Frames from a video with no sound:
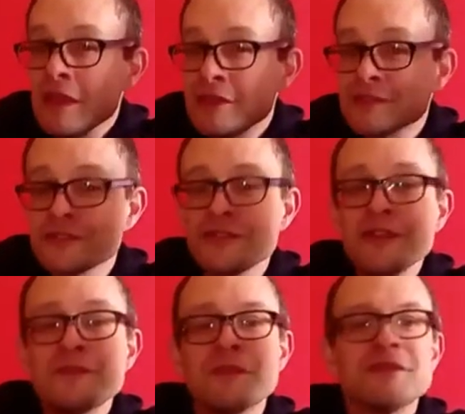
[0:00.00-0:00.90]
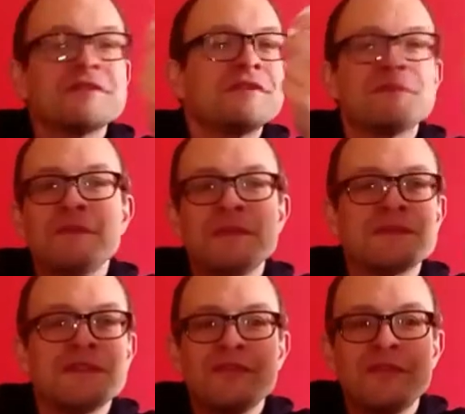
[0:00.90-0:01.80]
it's a strange one this, because we've been
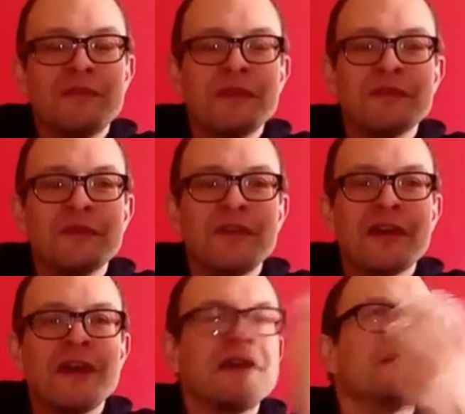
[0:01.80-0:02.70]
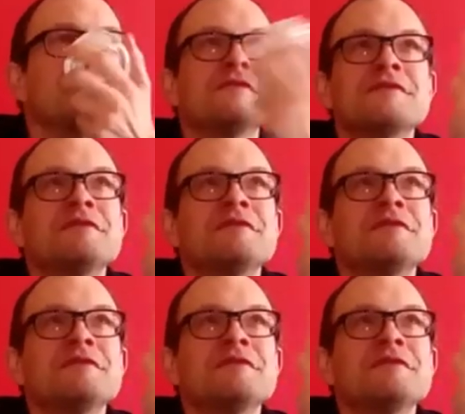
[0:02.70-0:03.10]
sniffing around all of our candles,